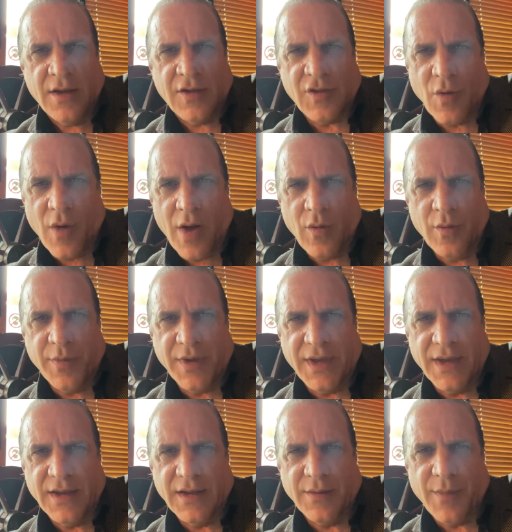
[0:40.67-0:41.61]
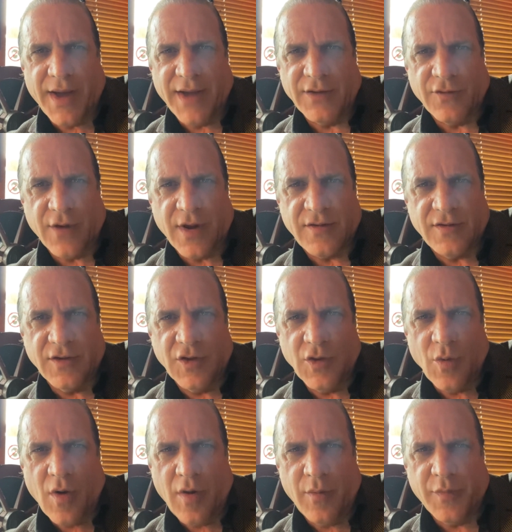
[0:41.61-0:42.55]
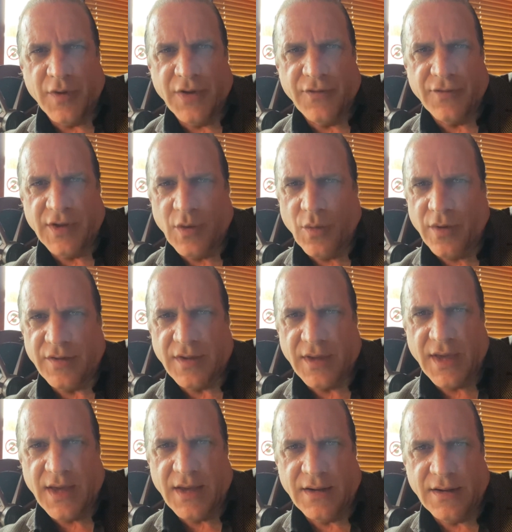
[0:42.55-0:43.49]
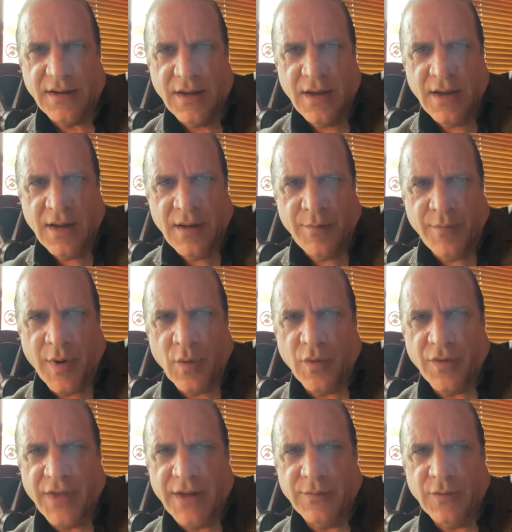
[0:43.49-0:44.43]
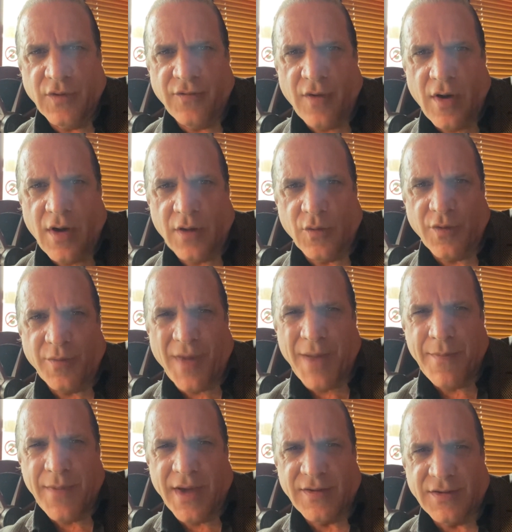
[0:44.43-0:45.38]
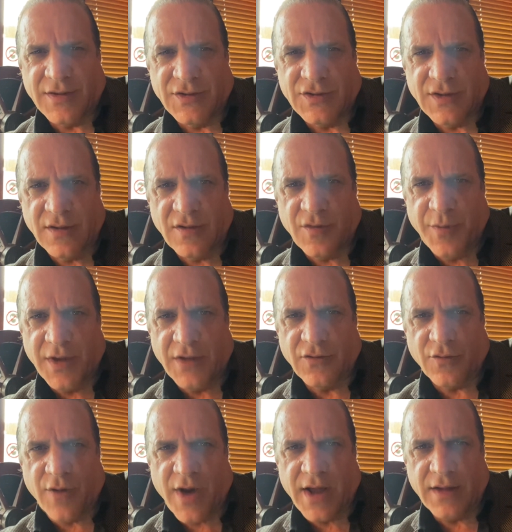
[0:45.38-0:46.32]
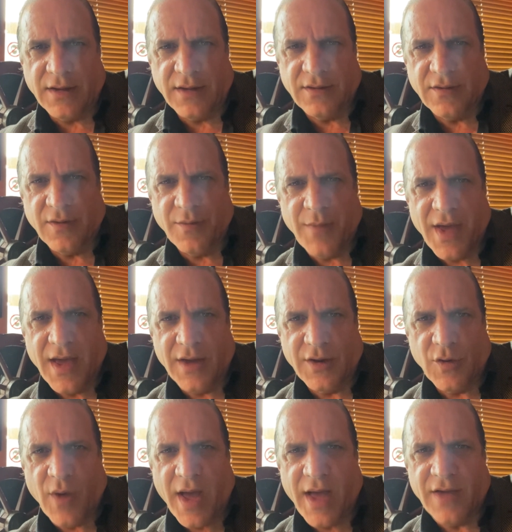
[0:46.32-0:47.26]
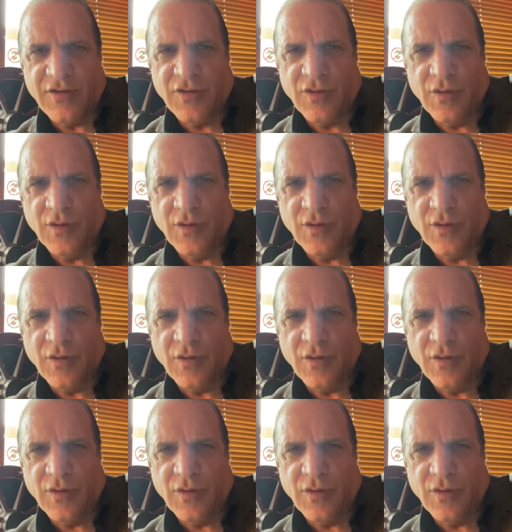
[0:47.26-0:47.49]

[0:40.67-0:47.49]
so I will begin by addressing you all briefly once again, but will then move on with my message and speak directly to the man who has you